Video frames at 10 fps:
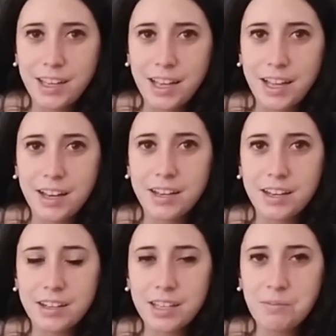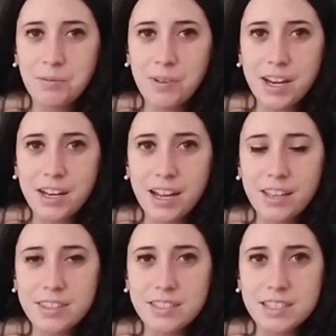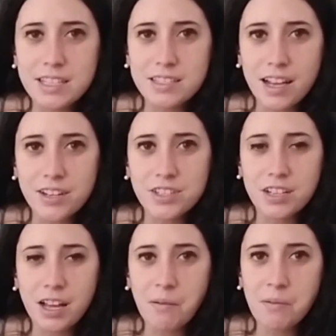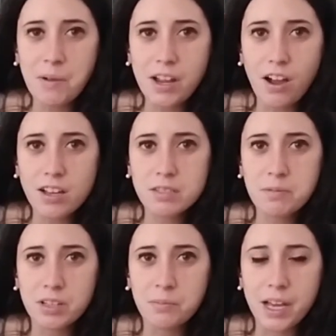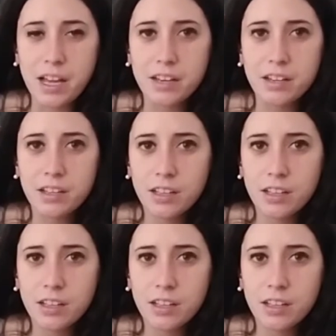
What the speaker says: And keep in mind, I had the C-section. I'm in my hospital bed.